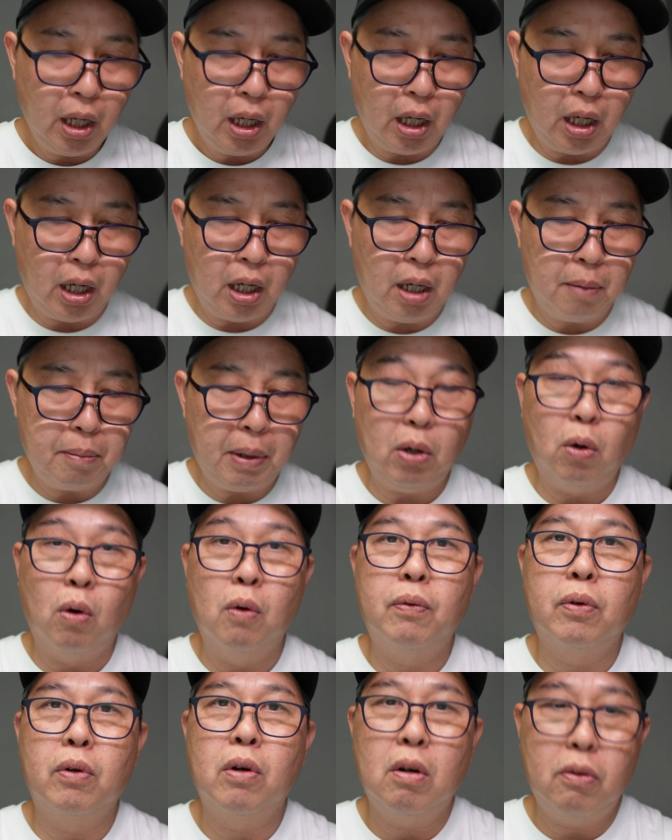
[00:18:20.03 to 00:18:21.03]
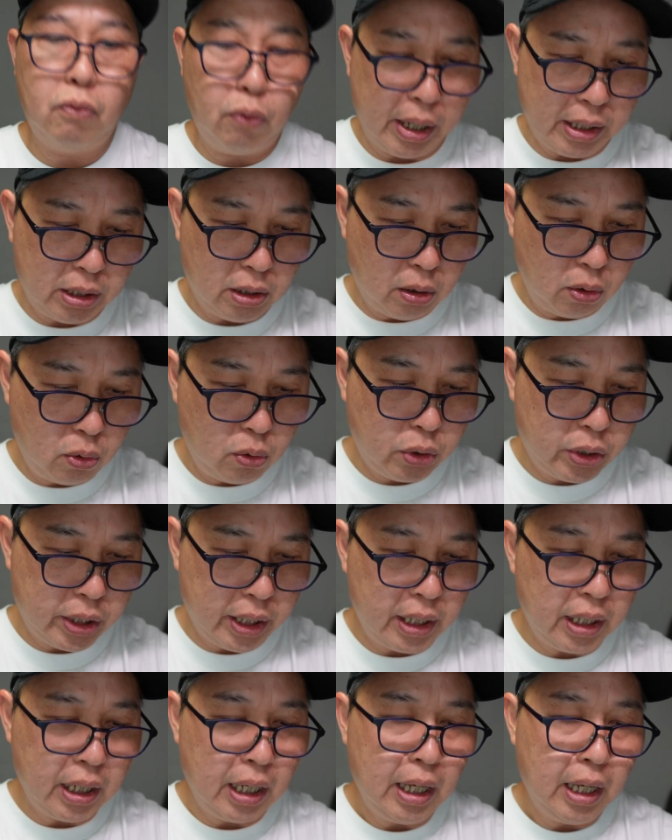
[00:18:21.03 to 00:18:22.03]
But overall
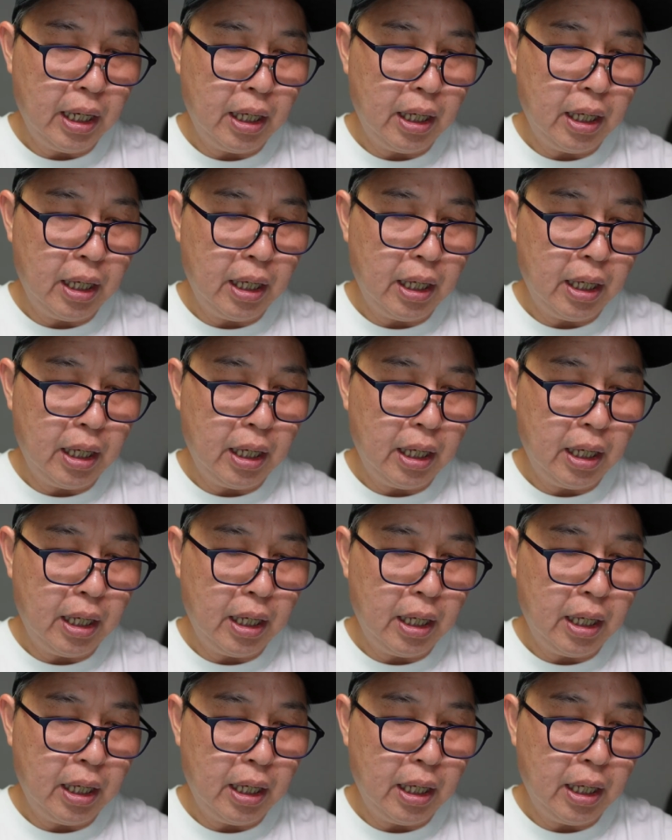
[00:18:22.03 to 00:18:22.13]
resolution,